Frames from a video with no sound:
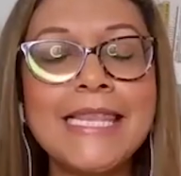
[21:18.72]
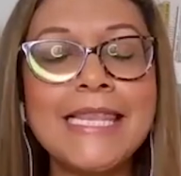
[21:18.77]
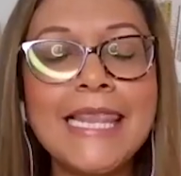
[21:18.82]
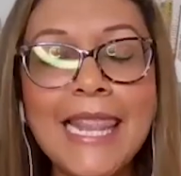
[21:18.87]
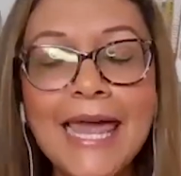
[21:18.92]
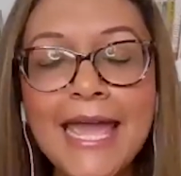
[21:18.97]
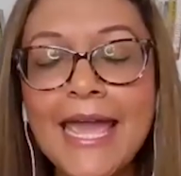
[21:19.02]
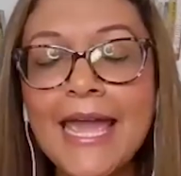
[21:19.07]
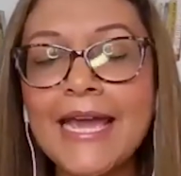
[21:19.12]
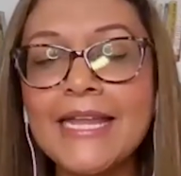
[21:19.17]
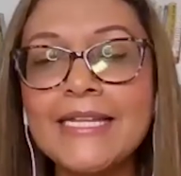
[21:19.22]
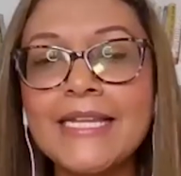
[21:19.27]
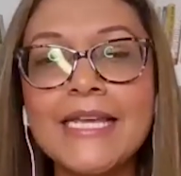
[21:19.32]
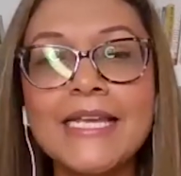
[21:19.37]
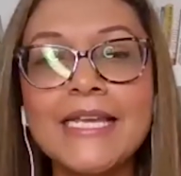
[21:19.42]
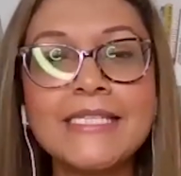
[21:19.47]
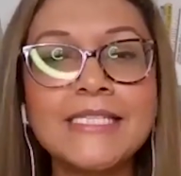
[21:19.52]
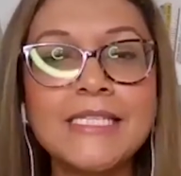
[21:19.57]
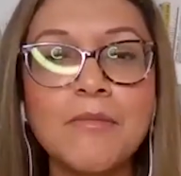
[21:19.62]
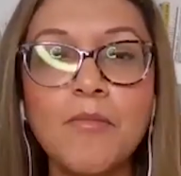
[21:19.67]
land
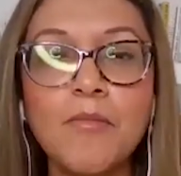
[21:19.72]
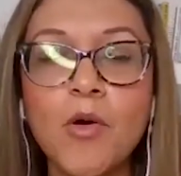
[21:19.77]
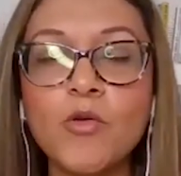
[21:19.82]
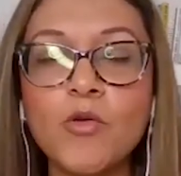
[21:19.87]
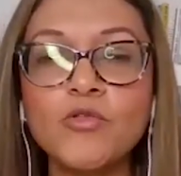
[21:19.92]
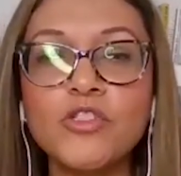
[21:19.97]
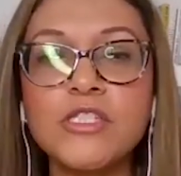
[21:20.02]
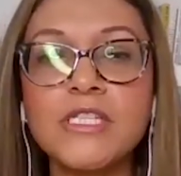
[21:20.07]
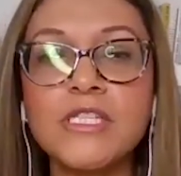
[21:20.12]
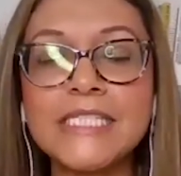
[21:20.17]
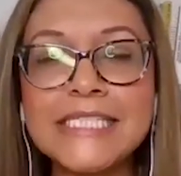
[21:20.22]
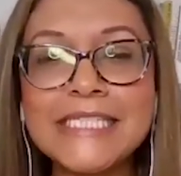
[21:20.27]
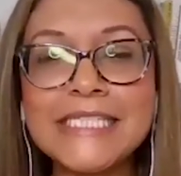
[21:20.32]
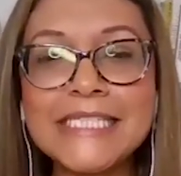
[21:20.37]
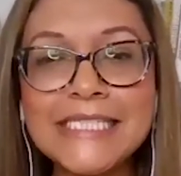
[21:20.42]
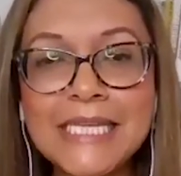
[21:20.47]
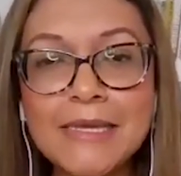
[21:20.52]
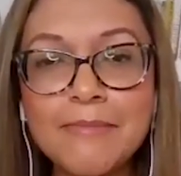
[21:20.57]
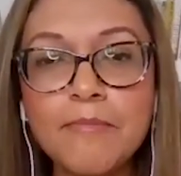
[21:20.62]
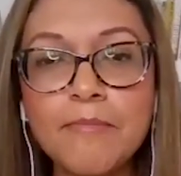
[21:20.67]
is the most
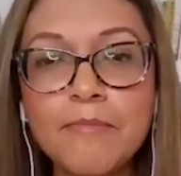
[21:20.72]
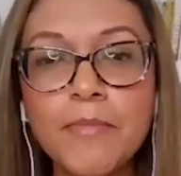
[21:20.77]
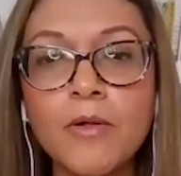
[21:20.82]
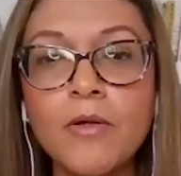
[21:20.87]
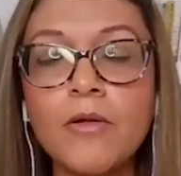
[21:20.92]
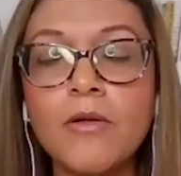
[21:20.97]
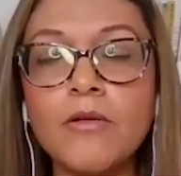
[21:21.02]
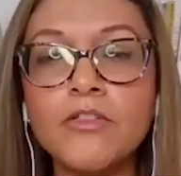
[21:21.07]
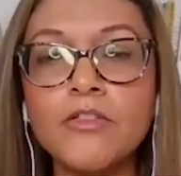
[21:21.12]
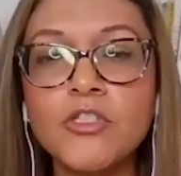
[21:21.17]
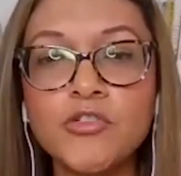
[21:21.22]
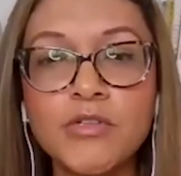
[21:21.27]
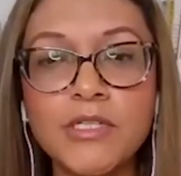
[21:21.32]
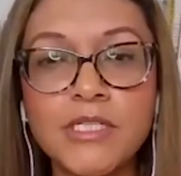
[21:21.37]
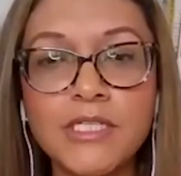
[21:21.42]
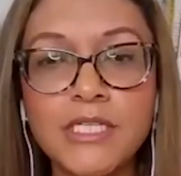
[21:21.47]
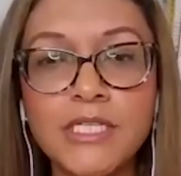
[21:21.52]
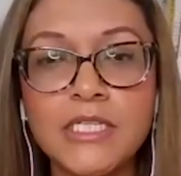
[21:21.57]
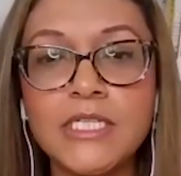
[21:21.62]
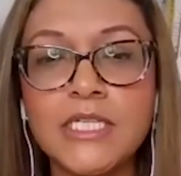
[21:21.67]
simple,
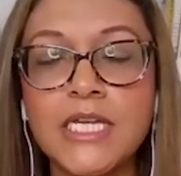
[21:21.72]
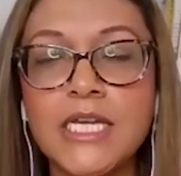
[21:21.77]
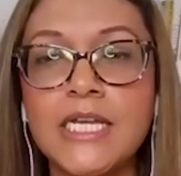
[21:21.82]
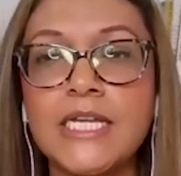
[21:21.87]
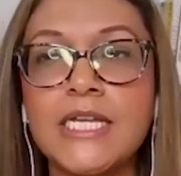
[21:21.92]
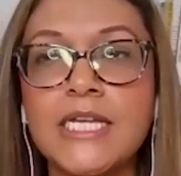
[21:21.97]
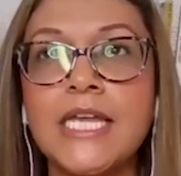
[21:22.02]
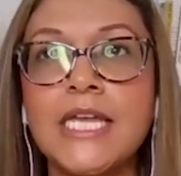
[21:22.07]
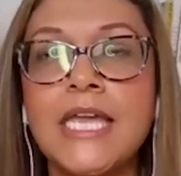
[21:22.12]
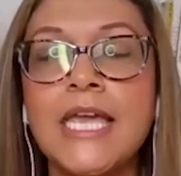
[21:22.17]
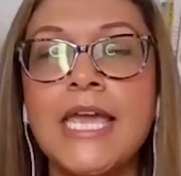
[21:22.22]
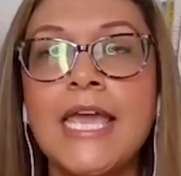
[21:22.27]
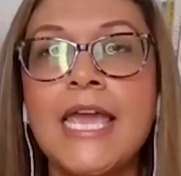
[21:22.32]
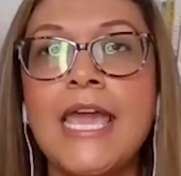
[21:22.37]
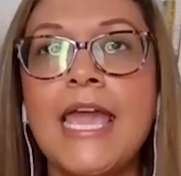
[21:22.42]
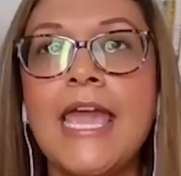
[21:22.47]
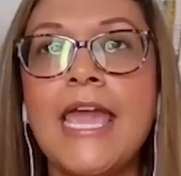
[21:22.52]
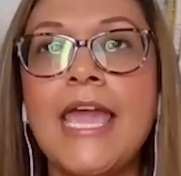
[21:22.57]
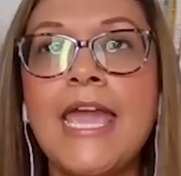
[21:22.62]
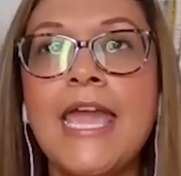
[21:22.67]
strategic,
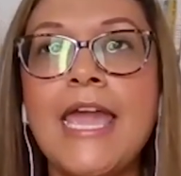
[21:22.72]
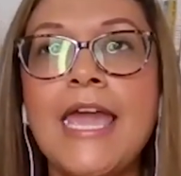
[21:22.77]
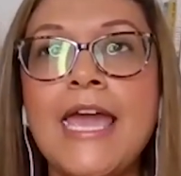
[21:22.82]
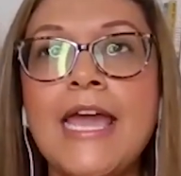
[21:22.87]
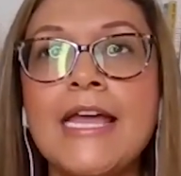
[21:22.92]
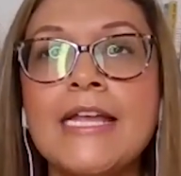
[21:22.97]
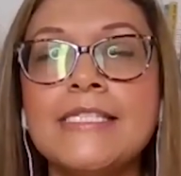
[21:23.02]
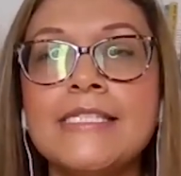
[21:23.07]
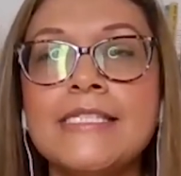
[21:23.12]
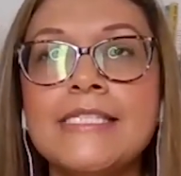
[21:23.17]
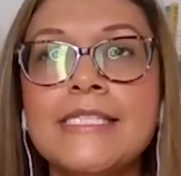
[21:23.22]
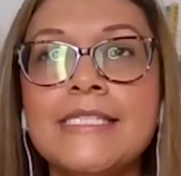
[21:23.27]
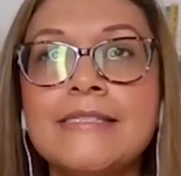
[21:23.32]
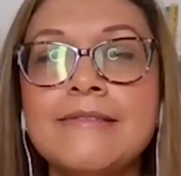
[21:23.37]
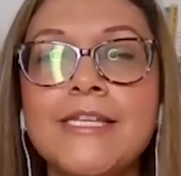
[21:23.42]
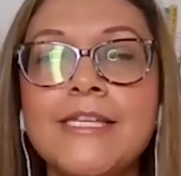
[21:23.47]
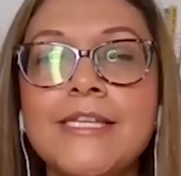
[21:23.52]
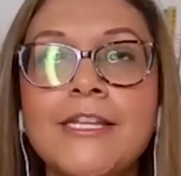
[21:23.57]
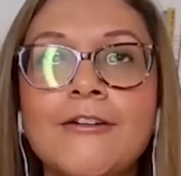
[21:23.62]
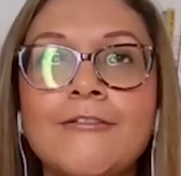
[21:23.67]
and
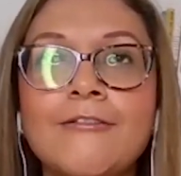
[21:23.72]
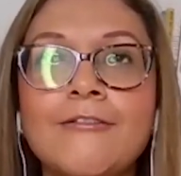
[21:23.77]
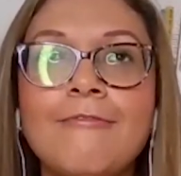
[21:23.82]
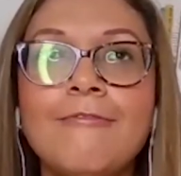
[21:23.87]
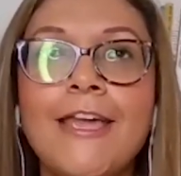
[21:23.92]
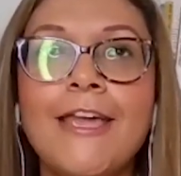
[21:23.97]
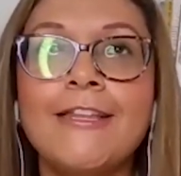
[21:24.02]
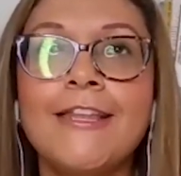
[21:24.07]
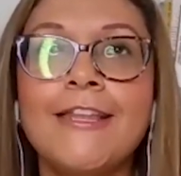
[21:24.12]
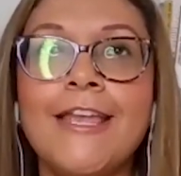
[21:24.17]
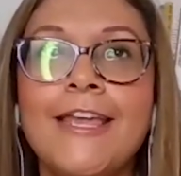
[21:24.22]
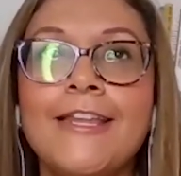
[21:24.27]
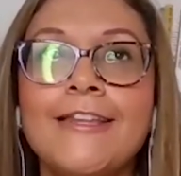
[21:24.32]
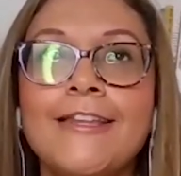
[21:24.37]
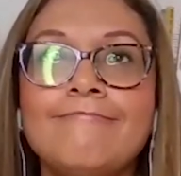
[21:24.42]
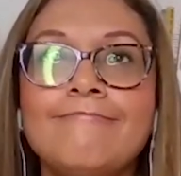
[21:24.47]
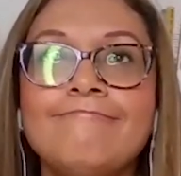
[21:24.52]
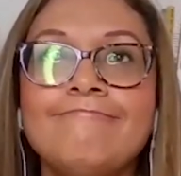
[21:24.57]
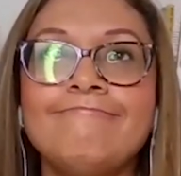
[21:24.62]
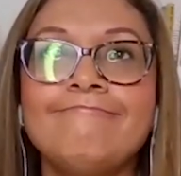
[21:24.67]

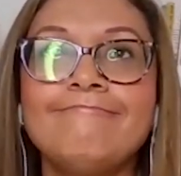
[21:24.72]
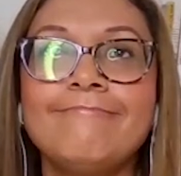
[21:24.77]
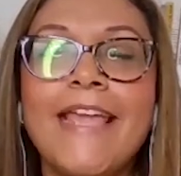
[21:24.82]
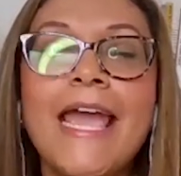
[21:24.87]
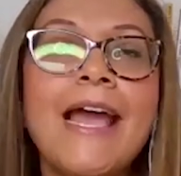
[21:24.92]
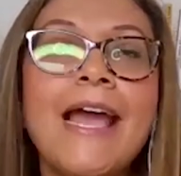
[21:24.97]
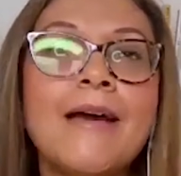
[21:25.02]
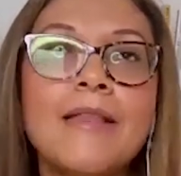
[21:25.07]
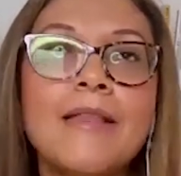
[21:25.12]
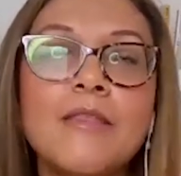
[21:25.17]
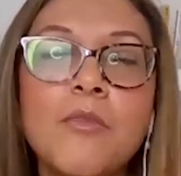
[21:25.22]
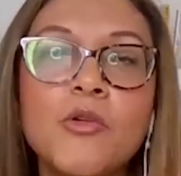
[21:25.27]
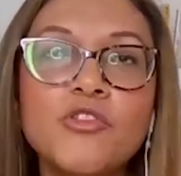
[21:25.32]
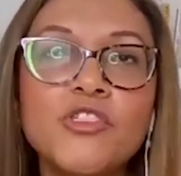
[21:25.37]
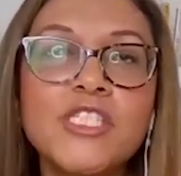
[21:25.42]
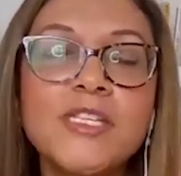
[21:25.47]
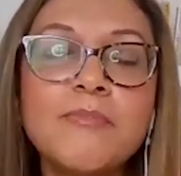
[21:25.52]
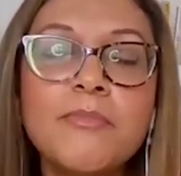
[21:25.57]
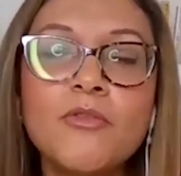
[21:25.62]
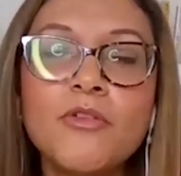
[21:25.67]
the
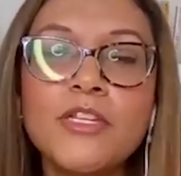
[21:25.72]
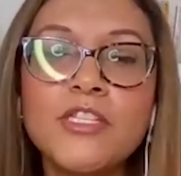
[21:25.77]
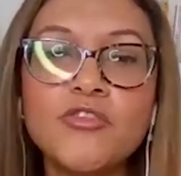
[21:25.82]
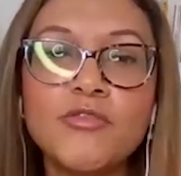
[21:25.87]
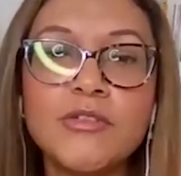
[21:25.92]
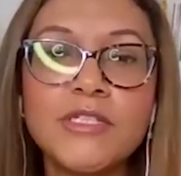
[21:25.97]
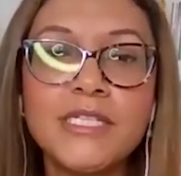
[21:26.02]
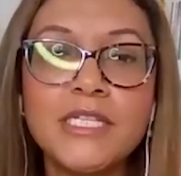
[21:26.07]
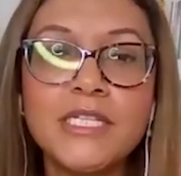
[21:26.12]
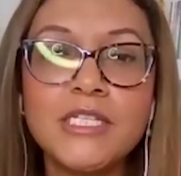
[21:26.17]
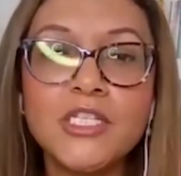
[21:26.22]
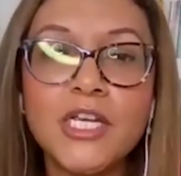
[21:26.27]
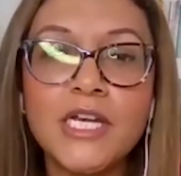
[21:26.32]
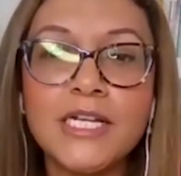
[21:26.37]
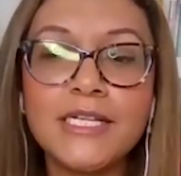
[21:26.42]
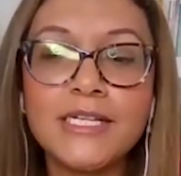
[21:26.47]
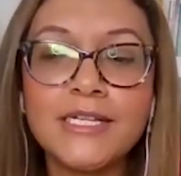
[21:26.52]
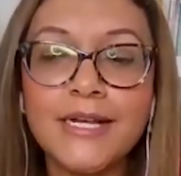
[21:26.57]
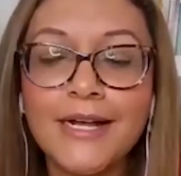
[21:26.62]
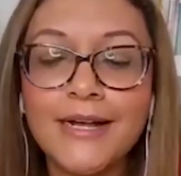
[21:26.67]
most simple and
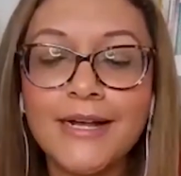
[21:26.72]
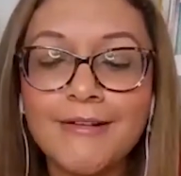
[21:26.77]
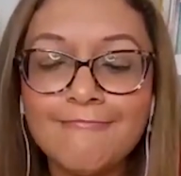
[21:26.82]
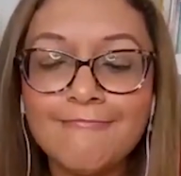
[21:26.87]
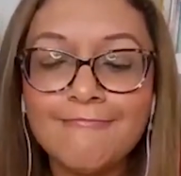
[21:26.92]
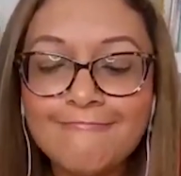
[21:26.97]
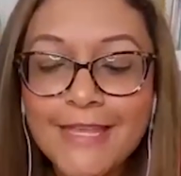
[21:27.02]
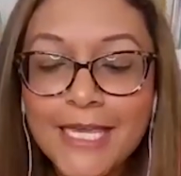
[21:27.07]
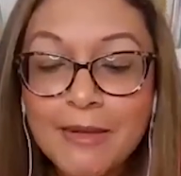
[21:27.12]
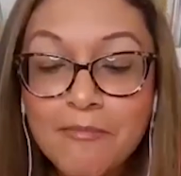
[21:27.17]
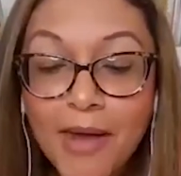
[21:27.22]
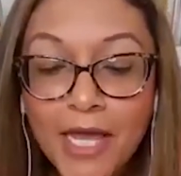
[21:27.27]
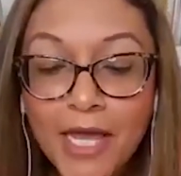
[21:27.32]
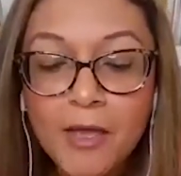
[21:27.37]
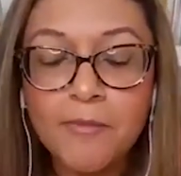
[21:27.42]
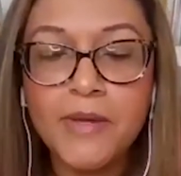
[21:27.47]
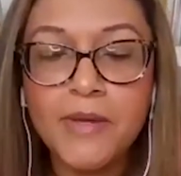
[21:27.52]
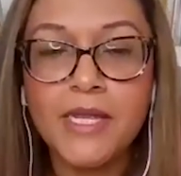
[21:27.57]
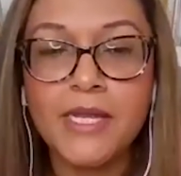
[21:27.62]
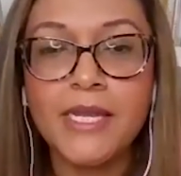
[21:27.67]
strategic, in my
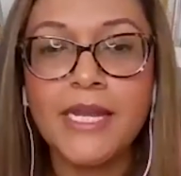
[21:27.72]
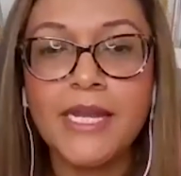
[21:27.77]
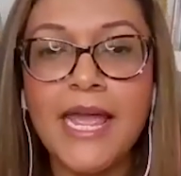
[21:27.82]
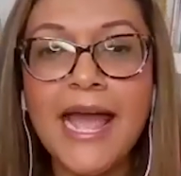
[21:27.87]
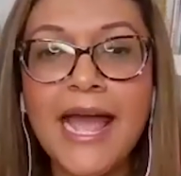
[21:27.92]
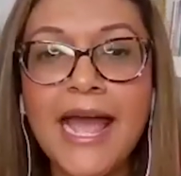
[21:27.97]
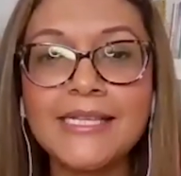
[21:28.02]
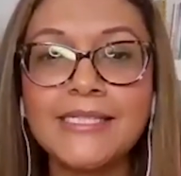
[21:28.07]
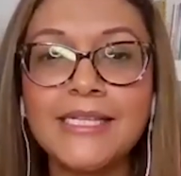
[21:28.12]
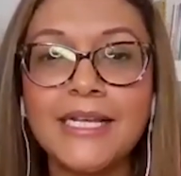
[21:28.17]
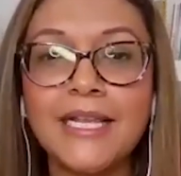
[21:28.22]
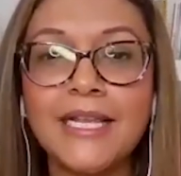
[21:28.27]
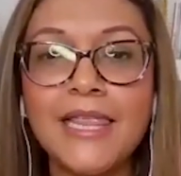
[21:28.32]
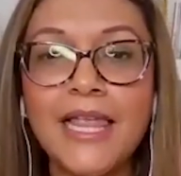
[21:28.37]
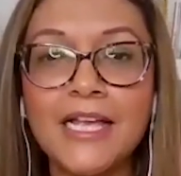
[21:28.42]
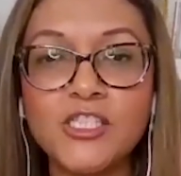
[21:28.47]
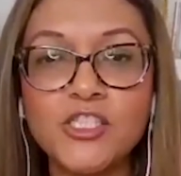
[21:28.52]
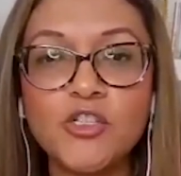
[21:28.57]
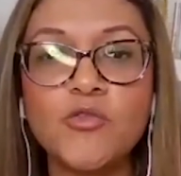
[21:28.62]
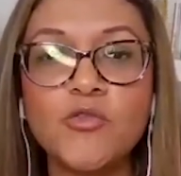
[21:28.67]
opinion, asset
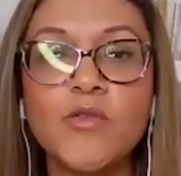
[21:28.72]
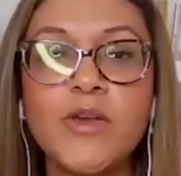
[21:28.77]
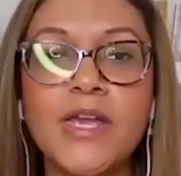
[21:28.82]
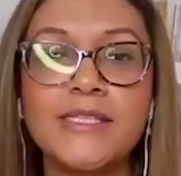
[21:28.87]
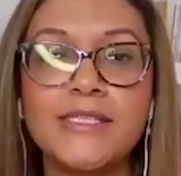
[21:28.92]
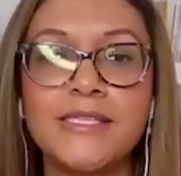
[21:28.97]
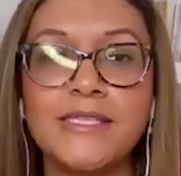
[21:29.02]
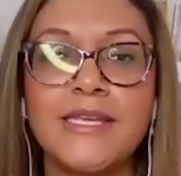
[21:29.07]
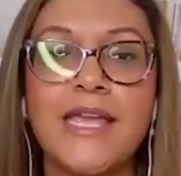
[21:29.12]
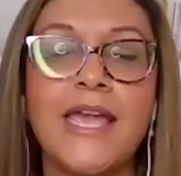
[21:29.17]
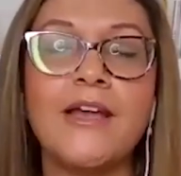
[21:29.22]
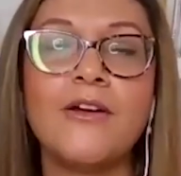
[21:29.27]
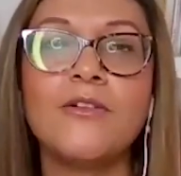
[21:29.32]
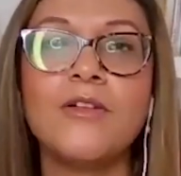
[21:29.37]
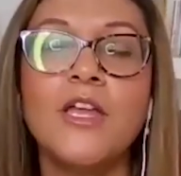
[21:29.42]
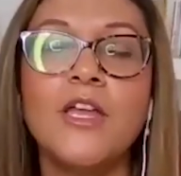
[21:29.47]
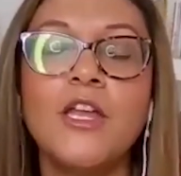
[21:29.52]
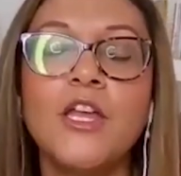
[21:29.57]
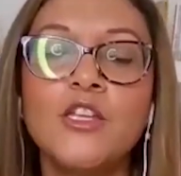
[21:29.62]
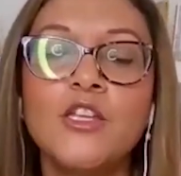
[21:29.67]
class to create scale.